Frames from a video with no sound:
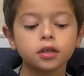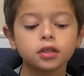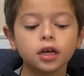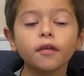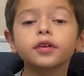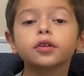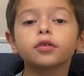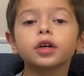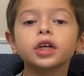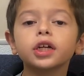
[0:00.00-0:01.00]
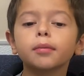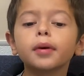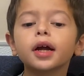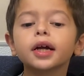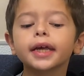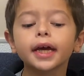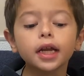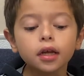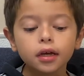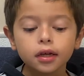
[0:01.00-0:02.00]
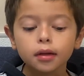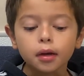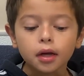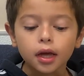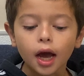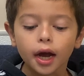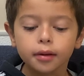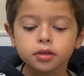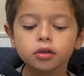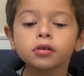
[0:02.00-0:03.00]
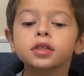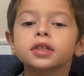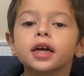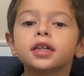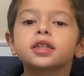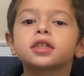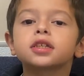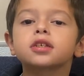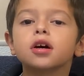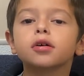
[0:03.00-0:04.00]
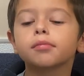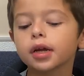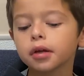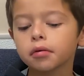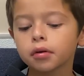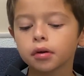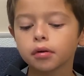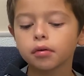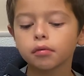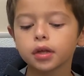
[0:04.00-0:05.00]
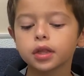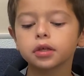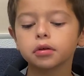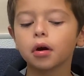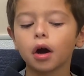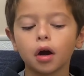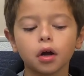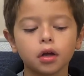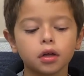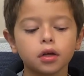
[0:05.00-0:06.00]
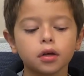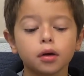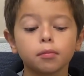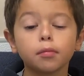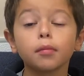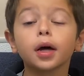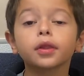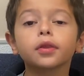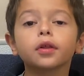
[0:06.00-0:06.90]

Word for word: Salvadoran American. I'm so excited to celebrate with you all month